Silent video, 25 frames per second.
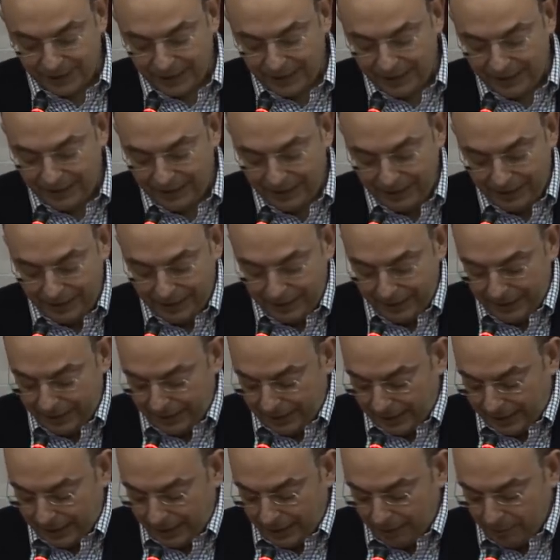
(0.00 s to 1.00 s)

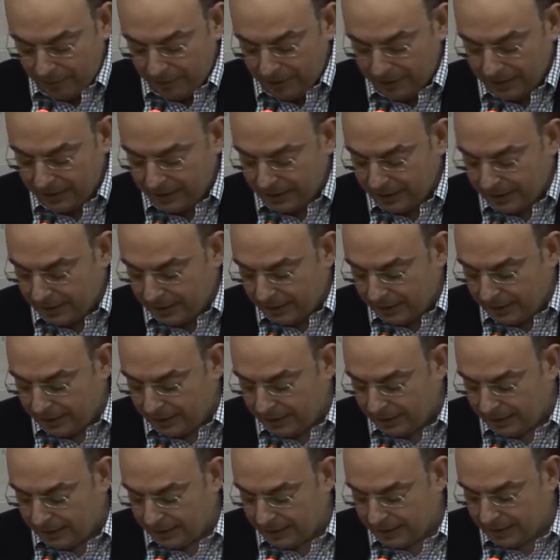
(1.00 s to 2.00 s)
I worked,
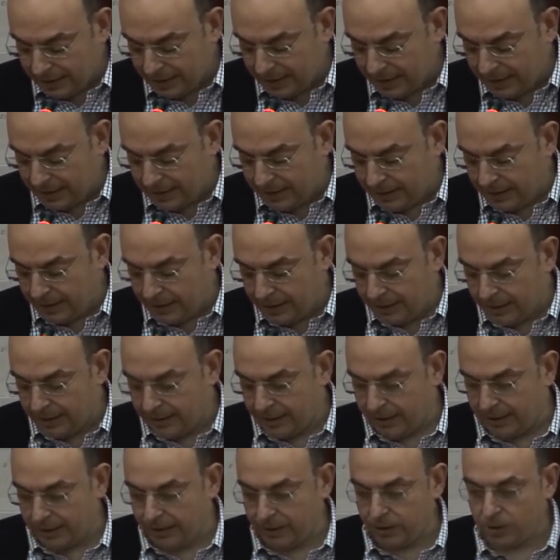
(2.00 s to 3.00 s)
as I said,
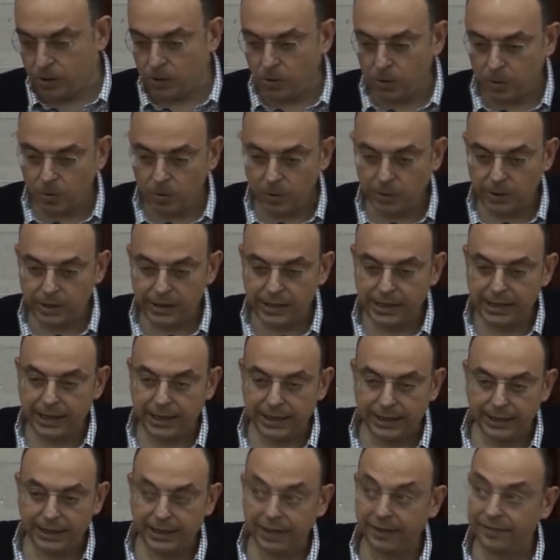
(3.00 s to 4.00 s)
in two
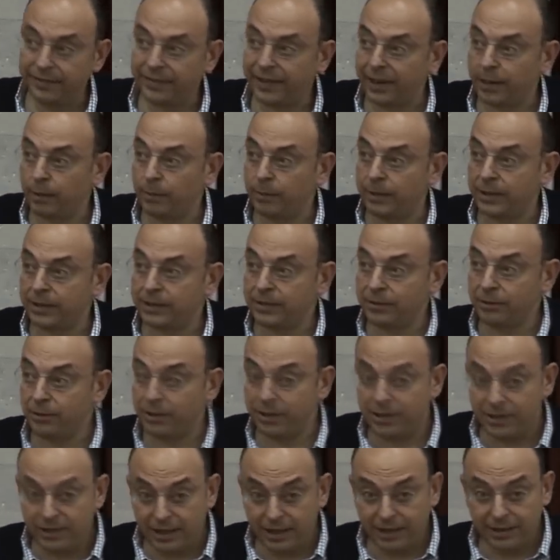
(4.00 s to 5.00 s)
D&E environments. You
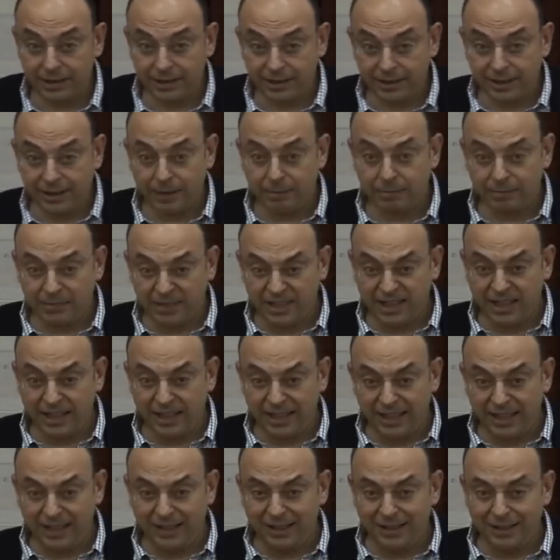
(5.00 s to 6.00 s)
understand the term
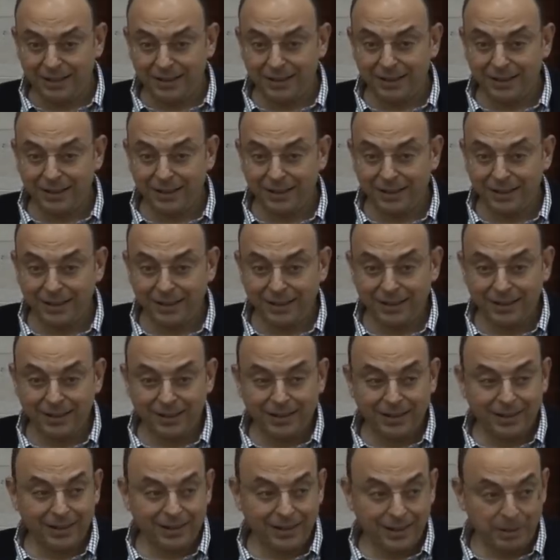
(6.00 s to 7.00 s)
D&E?
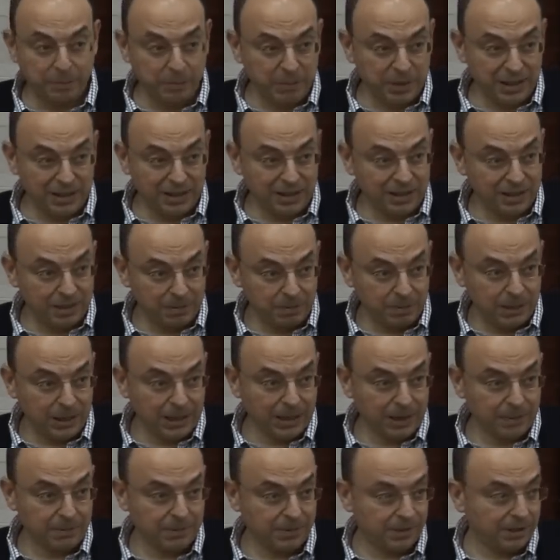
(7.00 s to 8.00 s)
In business,
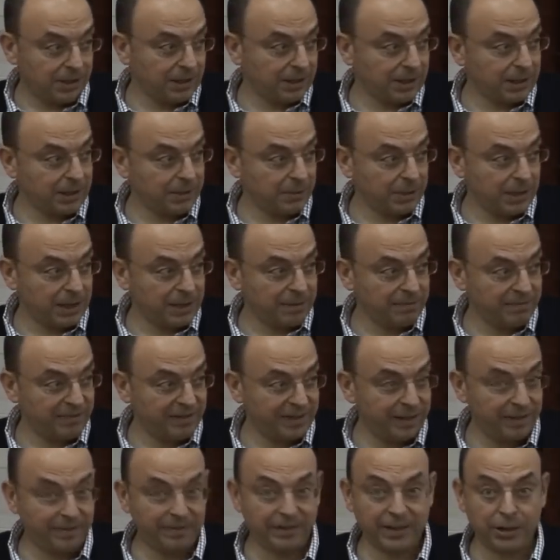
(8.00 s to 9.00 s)
it has become
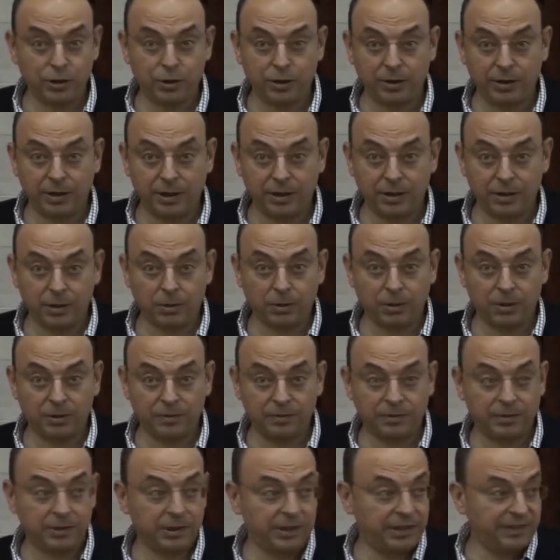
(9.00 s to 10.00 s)
very fashionable. It's
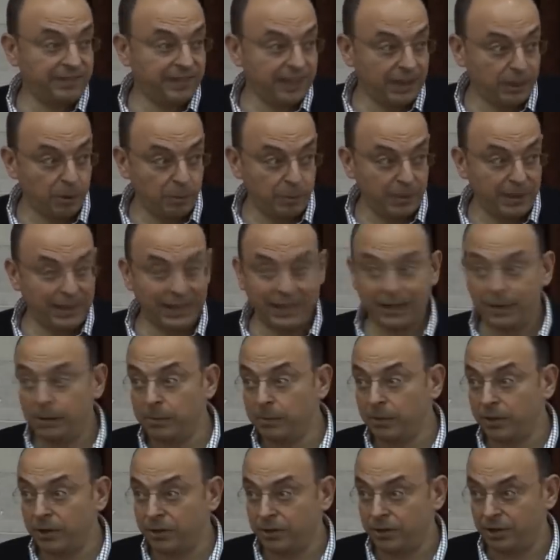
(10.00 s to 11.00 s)
called for developing and
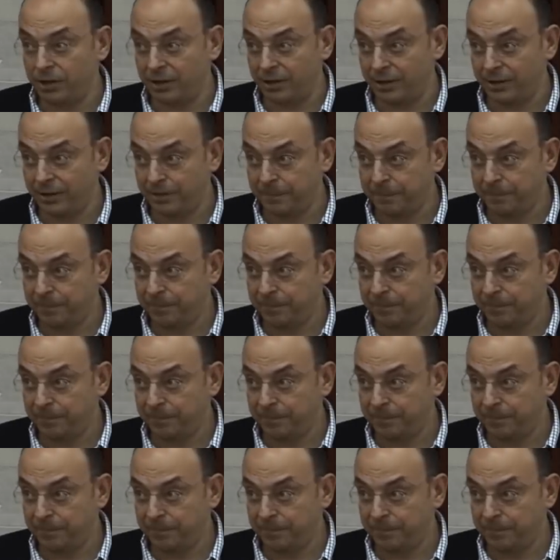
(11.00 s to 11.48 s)
emerging.